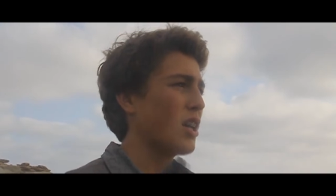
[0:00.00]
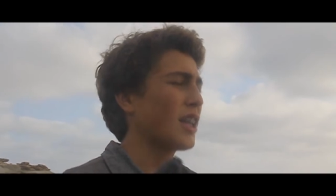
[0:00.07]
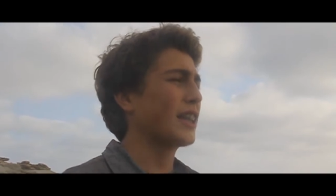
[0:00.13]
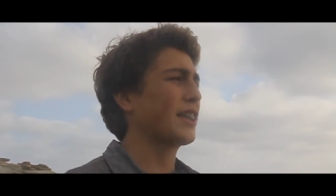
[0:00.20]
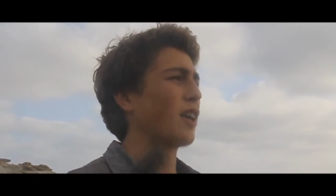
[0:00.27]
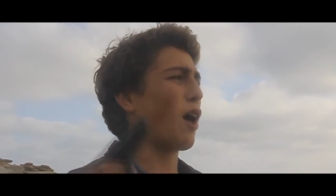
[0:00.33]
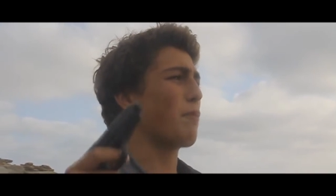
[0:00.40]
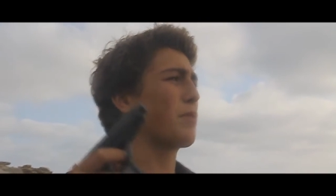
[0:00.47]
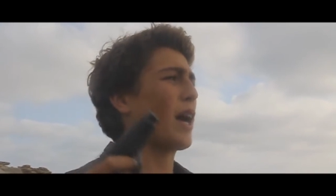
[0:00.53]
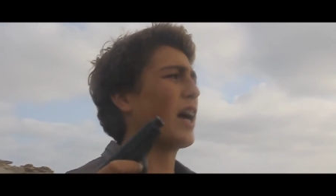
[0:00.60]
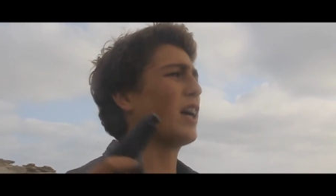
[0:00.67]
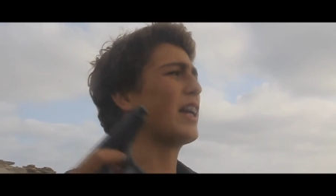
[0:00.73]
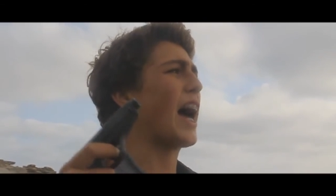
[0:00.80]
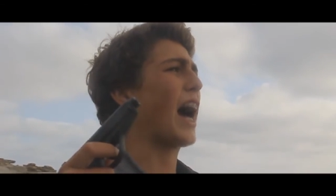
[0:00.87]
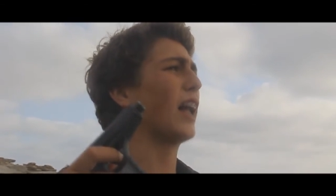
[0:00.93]
Stop
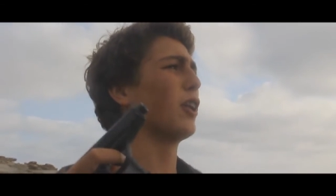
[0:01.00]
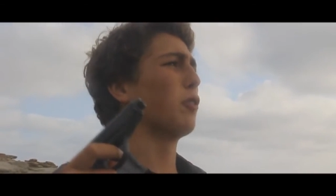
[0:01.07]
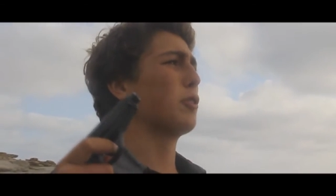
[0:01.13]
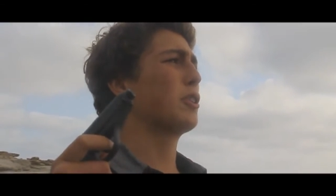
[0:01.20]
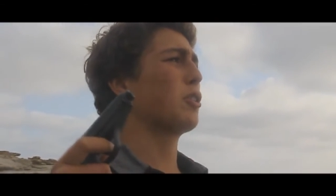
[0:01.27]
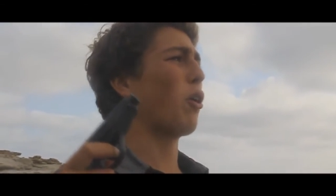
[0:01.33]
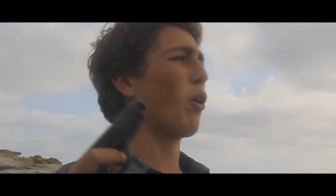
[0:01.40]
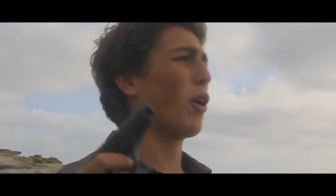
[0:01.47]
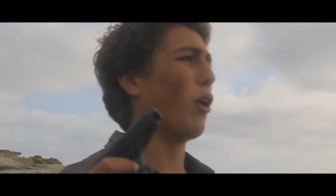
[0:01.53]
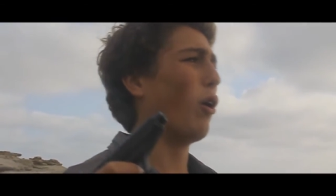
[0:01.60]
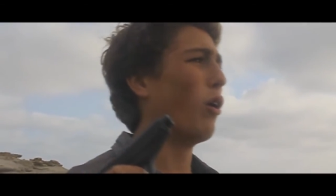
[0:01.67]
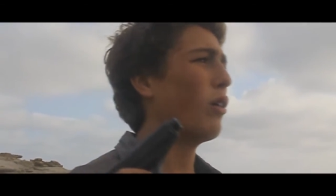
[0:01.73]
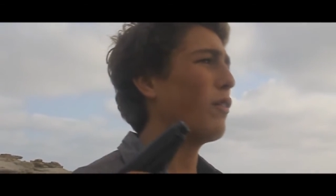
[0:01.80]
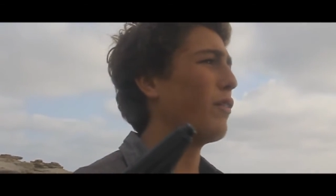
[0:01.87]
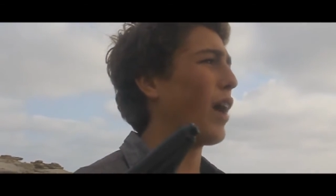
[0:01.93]
thy unhallowed
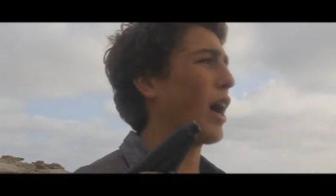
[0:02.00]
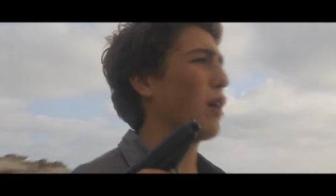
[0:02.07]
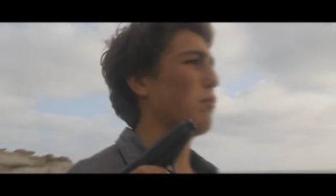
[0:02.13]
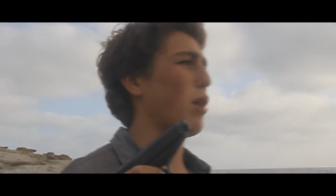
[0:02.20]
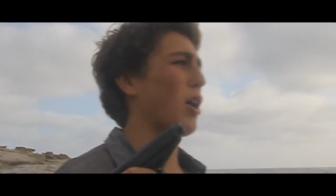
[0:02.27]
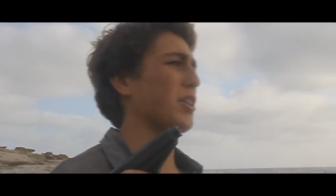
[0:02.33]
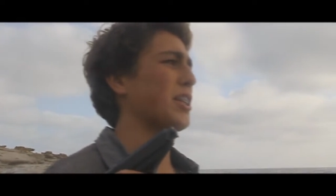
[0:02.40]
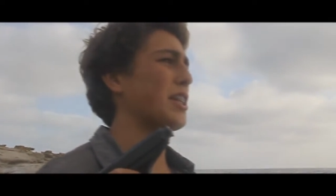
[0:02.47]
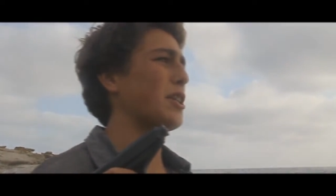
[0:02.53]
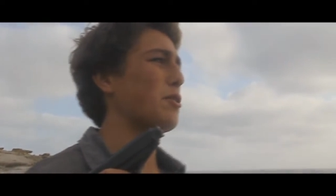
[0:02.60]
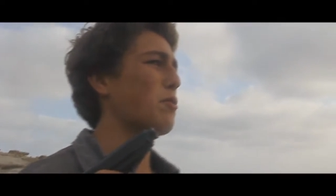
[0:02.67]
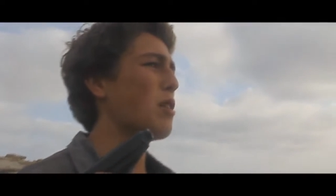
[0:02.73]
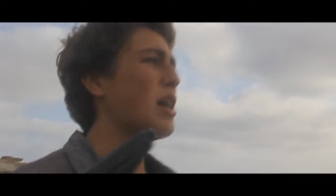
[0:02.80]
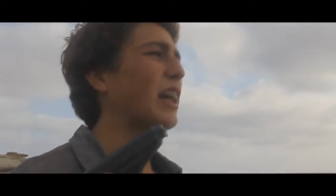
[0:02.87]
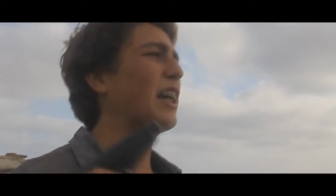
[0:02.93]
toil, vile
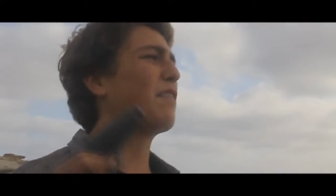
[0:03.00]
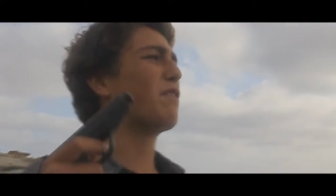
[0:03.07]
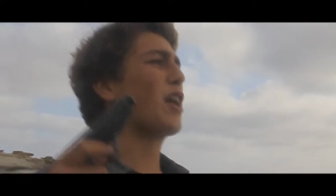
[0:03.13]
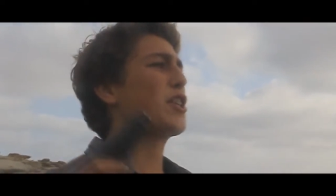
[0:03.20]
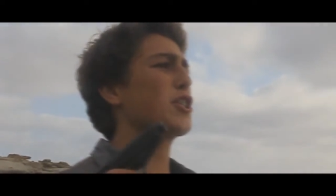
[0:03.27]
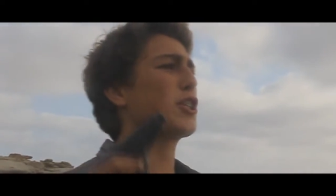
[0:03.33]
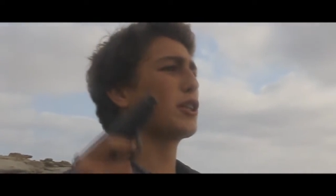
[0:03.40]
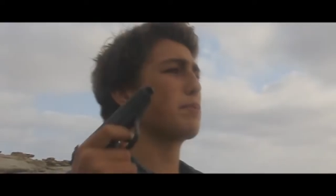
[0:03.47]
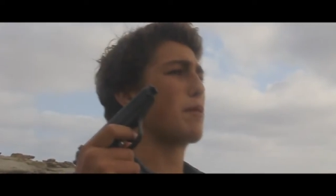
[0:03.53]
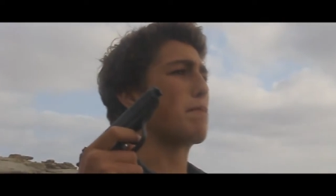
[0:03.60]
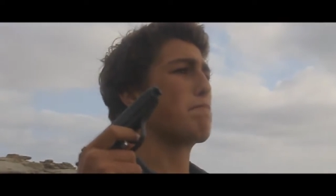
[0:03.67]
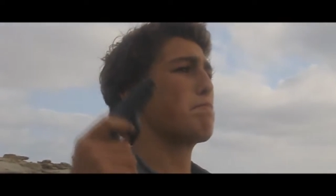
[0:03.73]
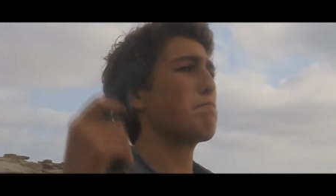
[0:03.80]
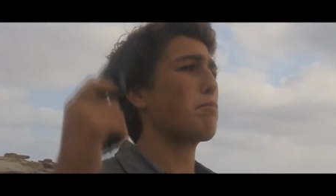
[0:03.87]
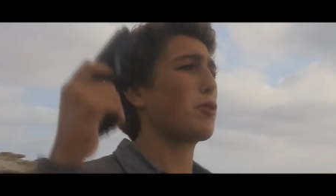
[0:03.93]
Montague. Can vengeance
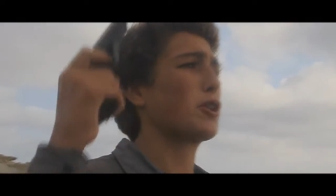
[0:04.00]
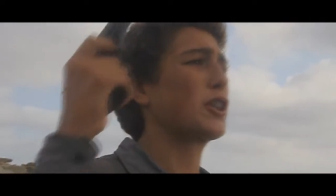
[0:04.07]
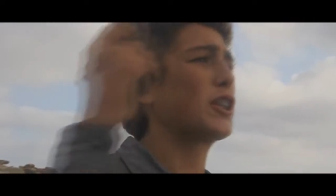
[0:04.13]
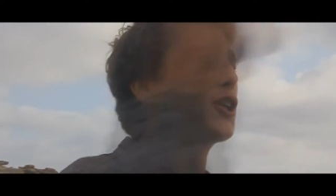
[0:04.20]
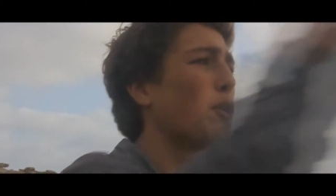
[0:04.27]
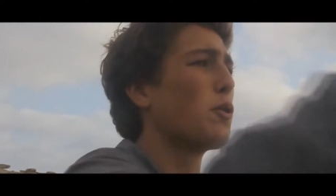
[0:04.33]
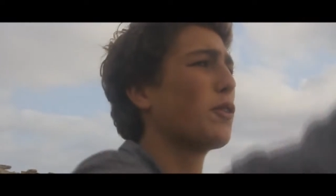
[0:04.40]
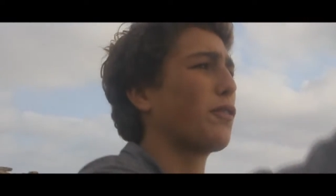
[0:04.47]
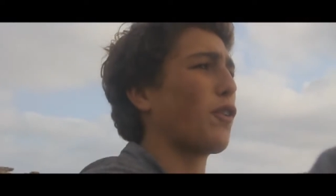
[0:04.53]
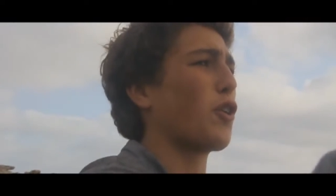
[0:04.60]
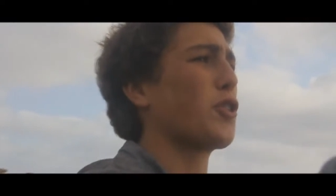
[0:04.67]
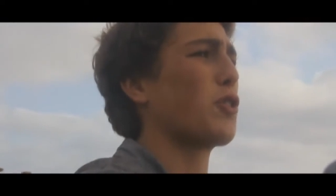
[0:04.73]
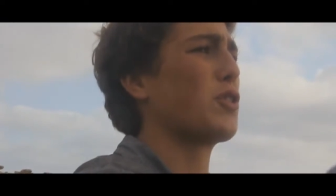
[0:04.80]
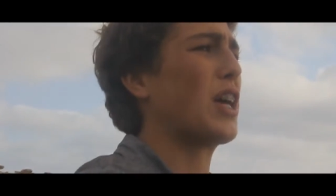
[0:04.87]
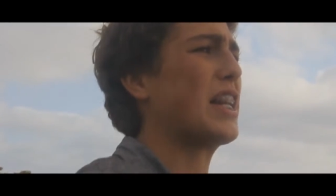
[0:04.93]
be pursued
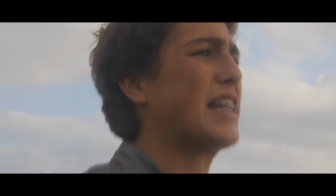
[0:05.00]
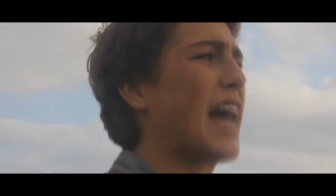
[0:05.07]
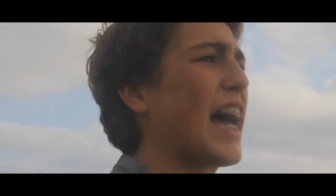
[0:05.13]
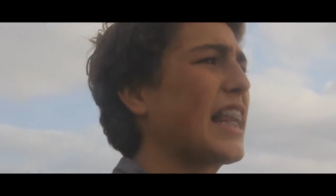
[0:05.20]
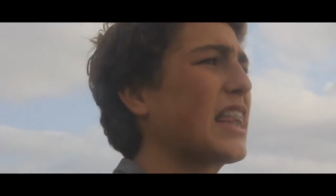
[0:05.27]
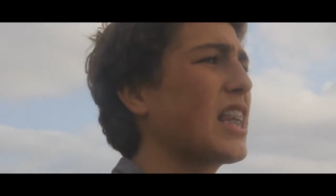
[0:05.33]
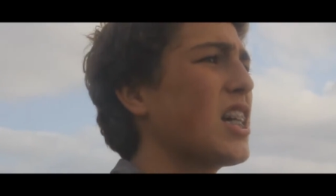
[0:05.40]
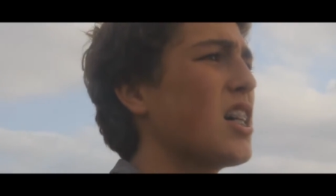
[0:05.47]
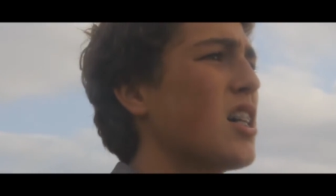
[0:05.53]
further than death?